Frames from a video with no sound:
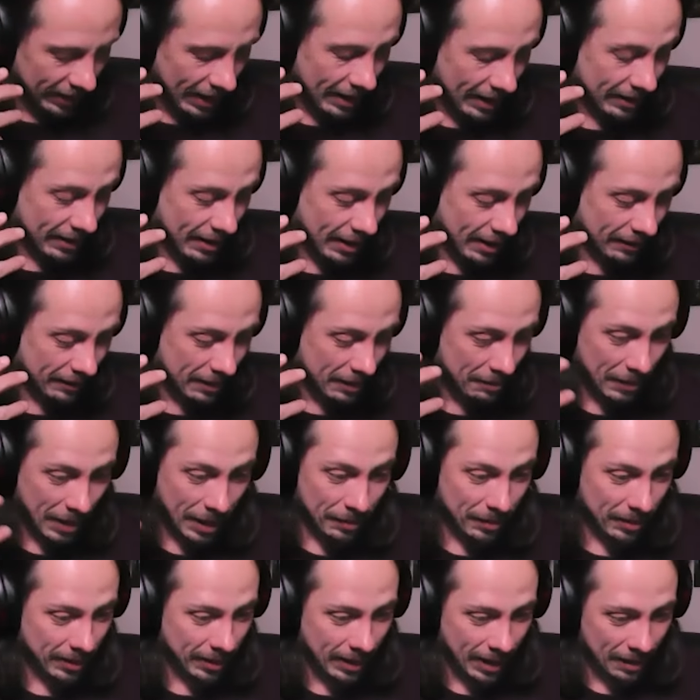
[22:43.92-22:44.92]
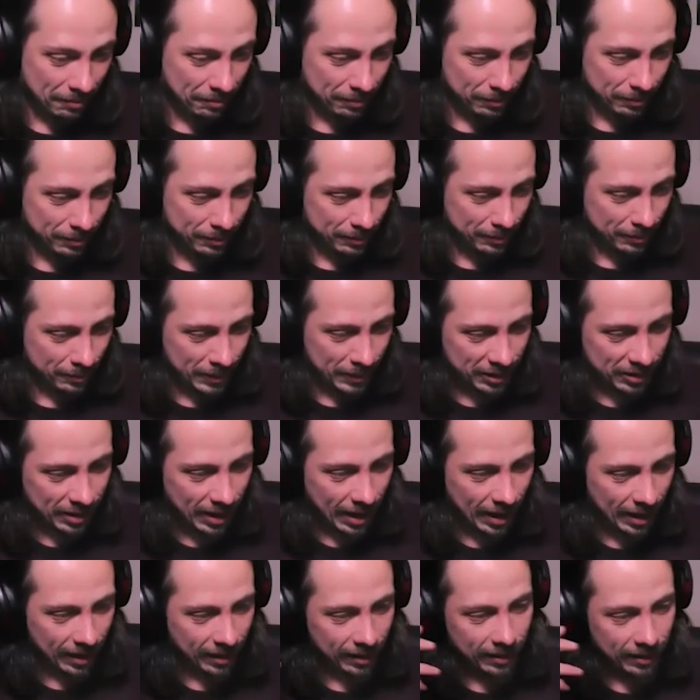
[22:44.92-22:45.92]
I got, and maybe I'm
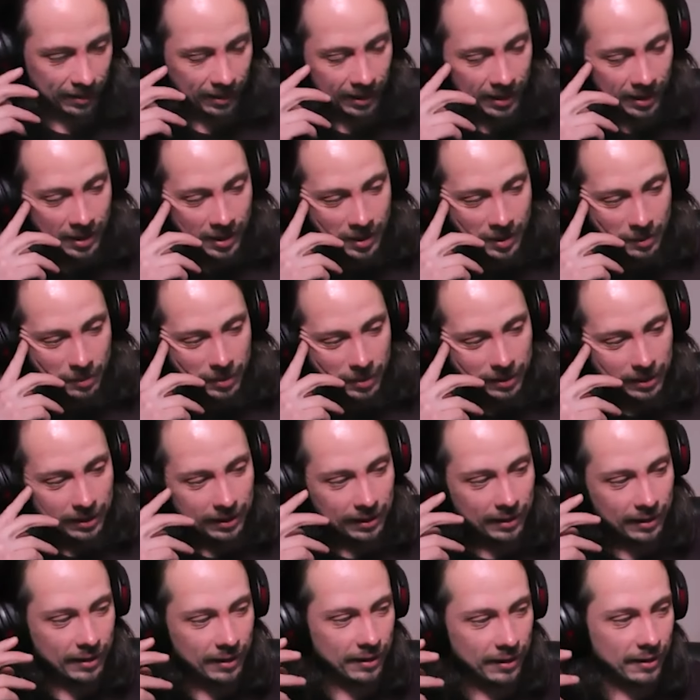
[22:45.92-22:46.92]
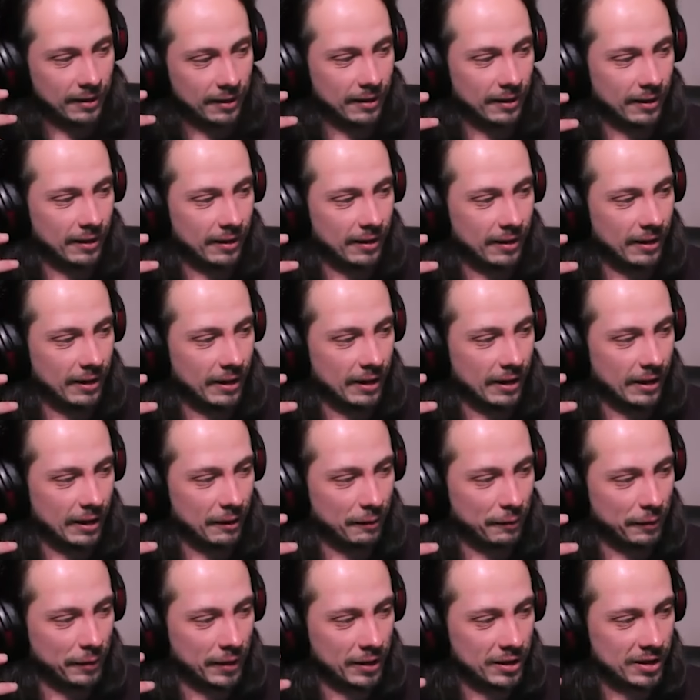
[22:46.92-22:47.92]
misguided, but it
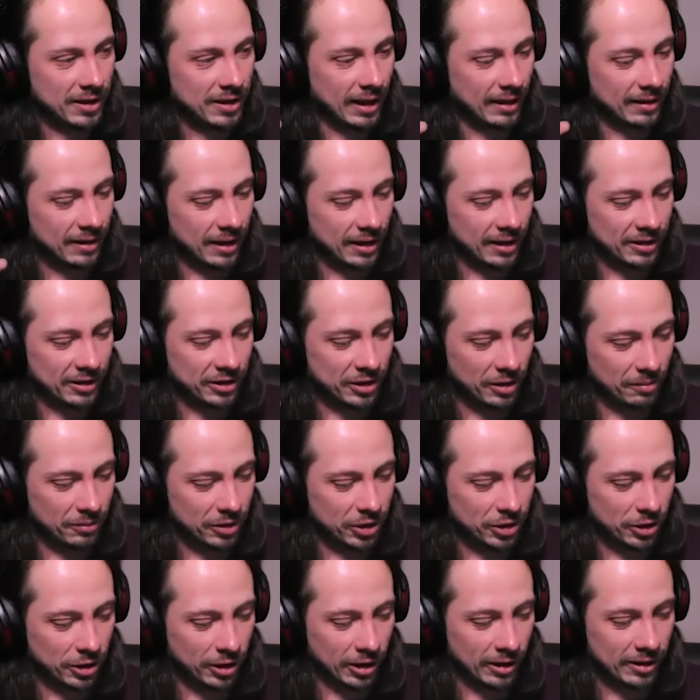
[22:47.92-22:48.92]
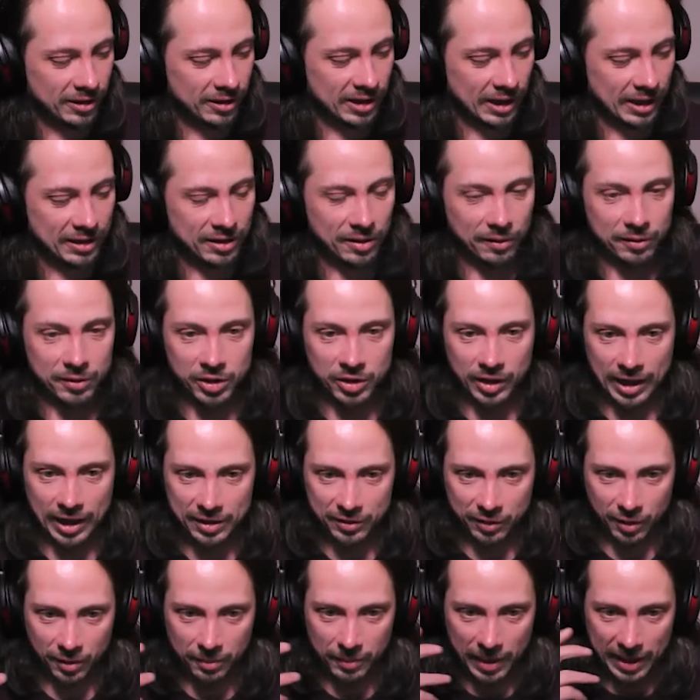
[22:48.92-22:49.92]
feels like there's some sense of
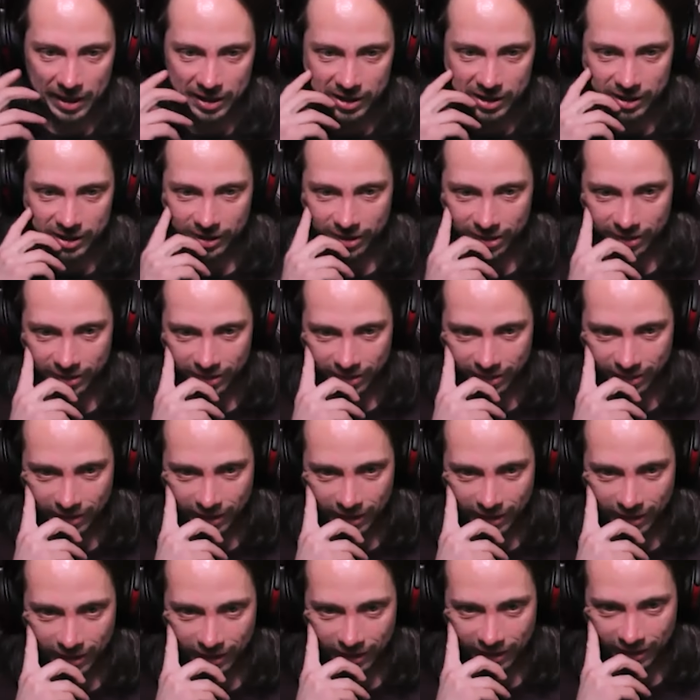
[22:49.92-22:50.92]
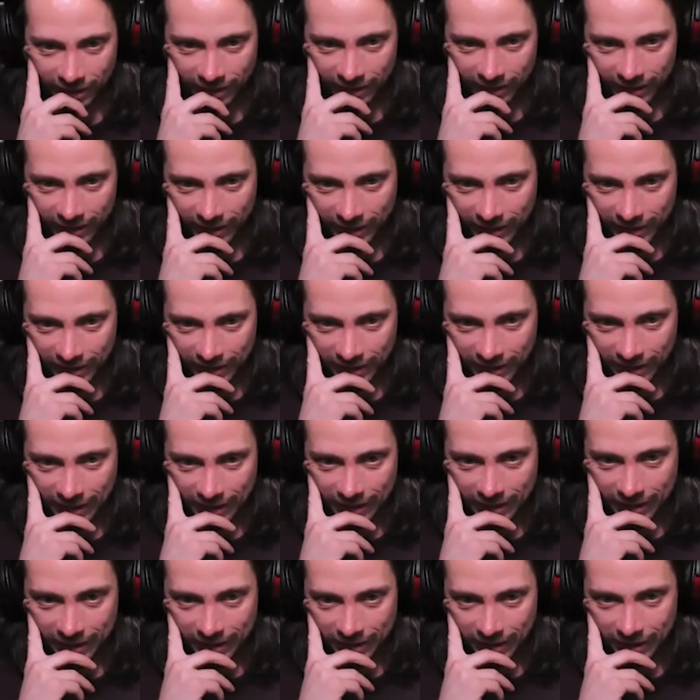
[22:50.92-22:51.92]
transformation
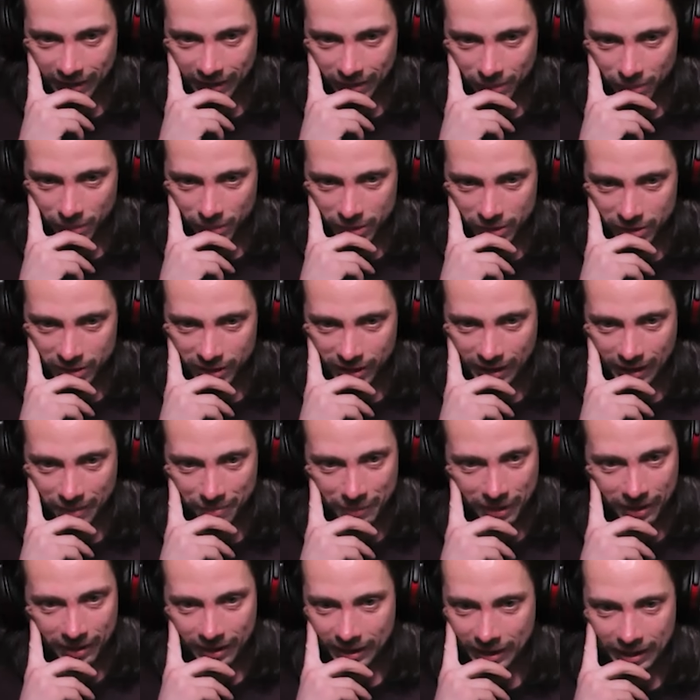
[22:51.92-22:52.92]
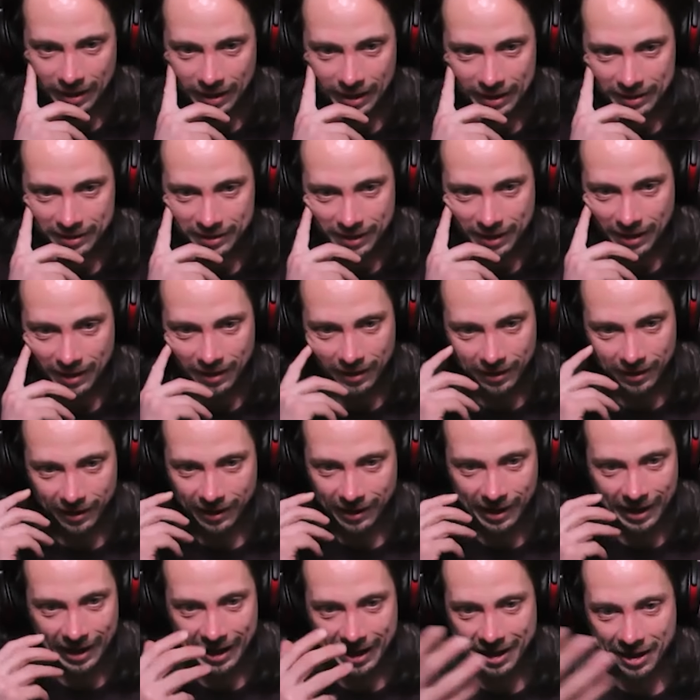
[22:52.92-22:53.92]
in the music. Is that
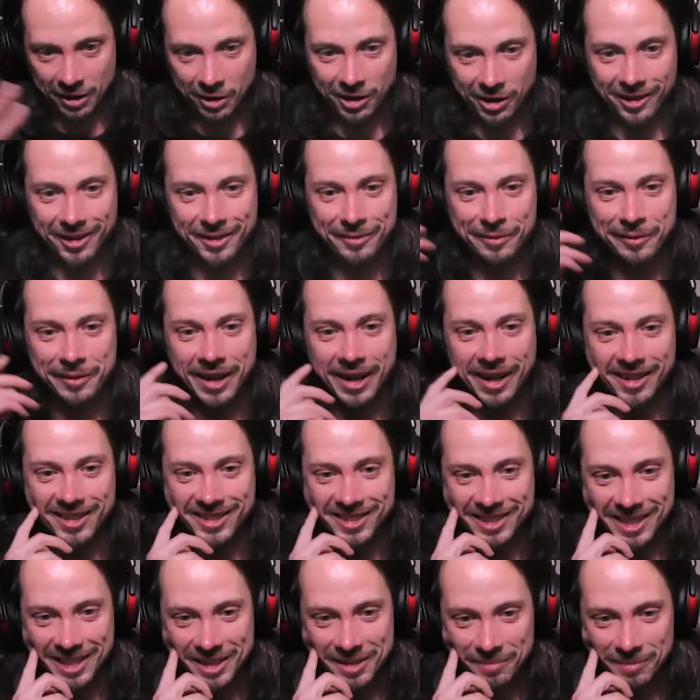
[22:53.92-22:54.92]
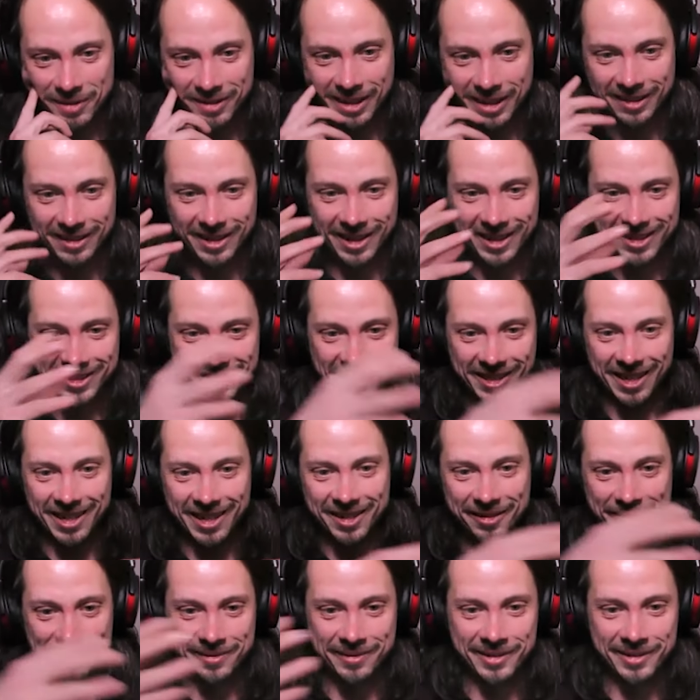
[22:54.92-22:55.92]
at all a fair assessment, that there's kind
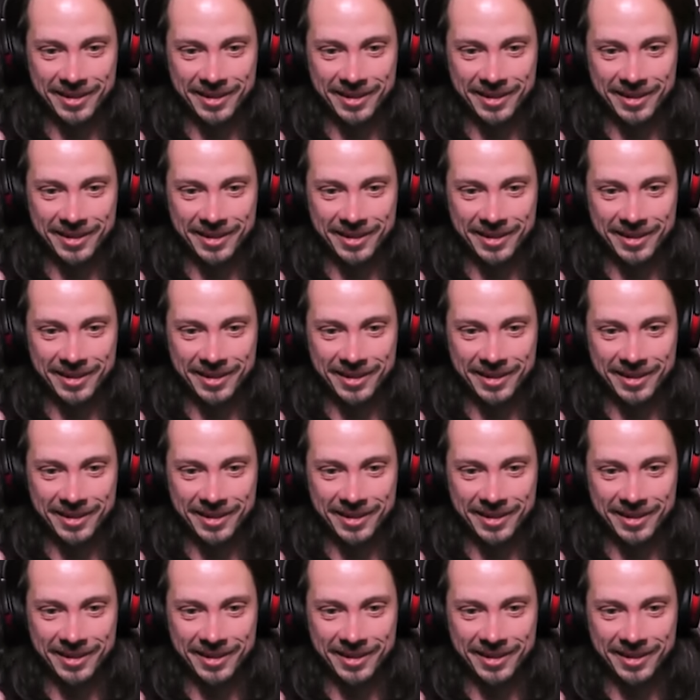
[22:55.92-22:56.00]
of...